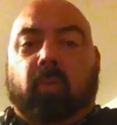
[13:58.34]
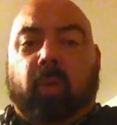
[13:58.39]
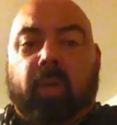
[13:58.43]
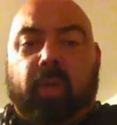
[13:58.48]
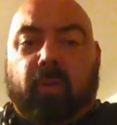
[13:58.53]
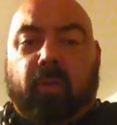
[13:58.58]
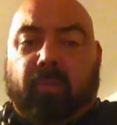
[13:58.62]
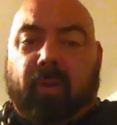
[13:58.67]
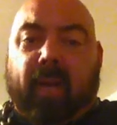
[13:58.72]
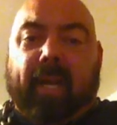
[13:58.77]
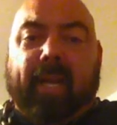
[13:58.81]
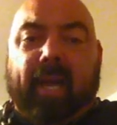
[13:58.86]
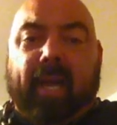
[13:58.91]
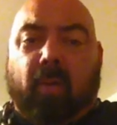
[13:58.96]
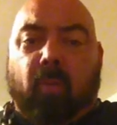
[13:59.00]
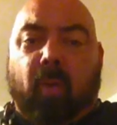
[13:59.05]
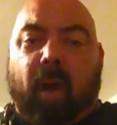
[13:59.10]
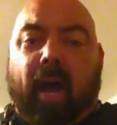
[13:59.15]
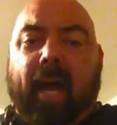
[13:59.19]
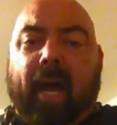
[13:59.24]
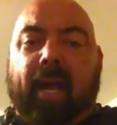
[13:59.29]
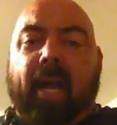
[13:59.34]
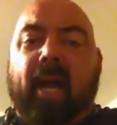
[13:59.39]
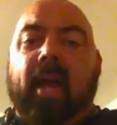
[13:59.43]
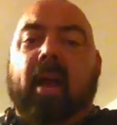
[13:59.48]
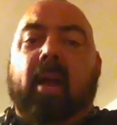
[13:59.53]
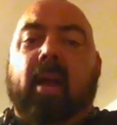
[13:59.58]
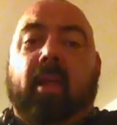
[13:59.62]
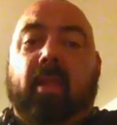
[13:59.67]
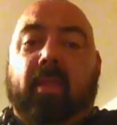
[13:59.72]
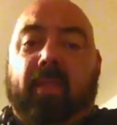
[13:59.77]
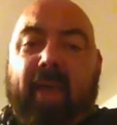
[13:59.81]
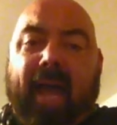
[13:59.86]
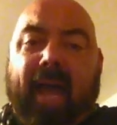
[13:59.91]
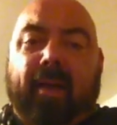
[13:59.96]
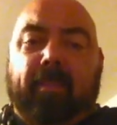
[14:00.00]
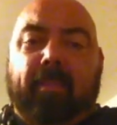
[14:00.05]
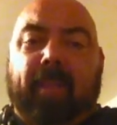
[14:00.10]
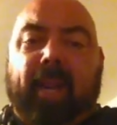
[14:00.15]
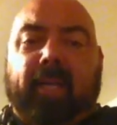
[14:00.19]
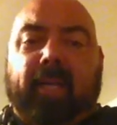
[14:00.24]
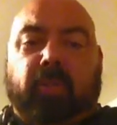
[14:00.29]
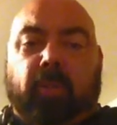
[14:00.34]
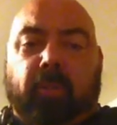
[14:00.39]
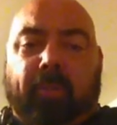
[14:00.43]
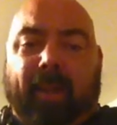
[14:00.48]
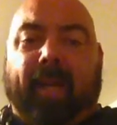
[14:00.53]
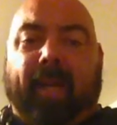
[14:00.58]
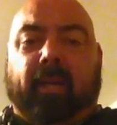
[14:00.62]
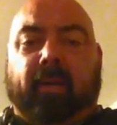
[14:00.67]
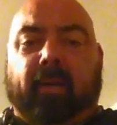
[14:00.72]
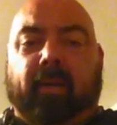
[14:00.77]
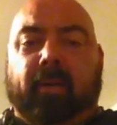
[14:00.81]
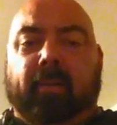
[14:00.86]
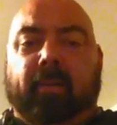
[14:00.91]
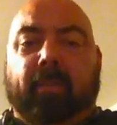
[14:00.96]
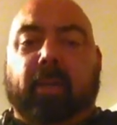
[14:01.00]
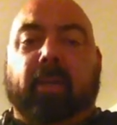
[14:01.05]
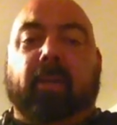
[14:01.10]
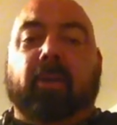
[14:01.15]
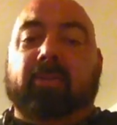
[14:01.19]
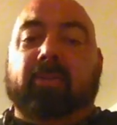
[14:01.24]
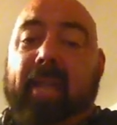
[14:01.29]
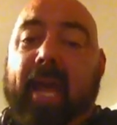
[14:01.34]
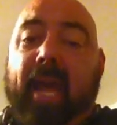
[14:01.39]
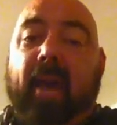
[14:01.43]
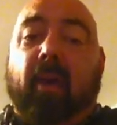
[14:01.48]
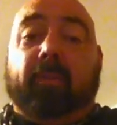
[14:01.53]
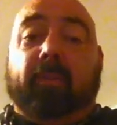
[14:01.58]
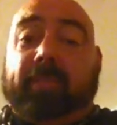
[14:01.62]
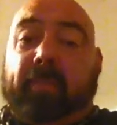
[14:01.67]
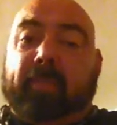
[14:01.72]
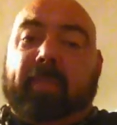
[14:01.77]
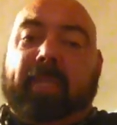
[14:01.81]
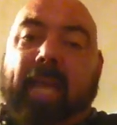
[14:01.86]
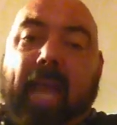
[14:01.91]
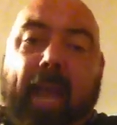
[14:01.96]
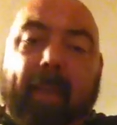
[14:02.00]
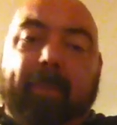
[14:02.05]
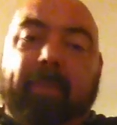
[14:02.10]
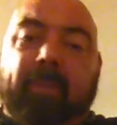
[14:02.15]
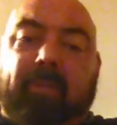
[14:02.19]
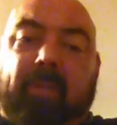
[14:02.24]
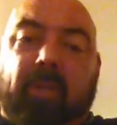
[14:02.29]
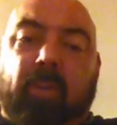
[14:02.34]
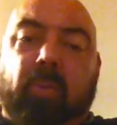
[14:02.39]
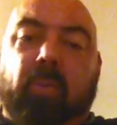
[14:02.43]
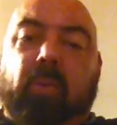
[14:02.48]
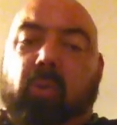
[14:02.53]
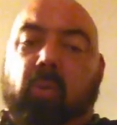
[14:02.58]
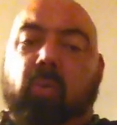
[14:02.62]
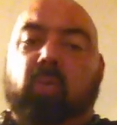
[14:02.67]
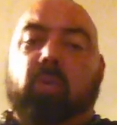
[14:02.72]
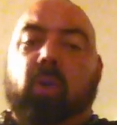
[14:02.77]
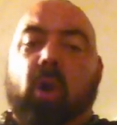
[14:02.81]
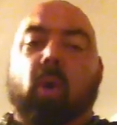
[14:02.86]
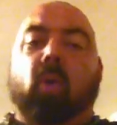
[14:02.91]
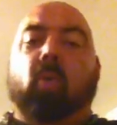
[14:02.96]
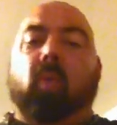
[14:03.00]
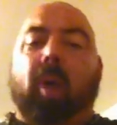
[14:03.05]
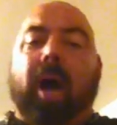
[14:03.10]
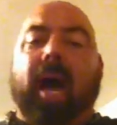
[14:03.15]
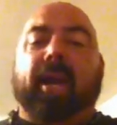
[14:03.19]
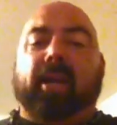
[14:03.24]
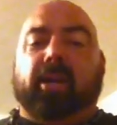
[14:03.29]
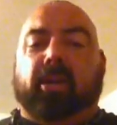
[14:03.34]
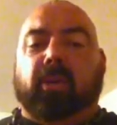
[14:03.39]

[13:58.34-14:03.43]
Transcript: When you find out why, that makes you better. Because now if something happens to you, you know why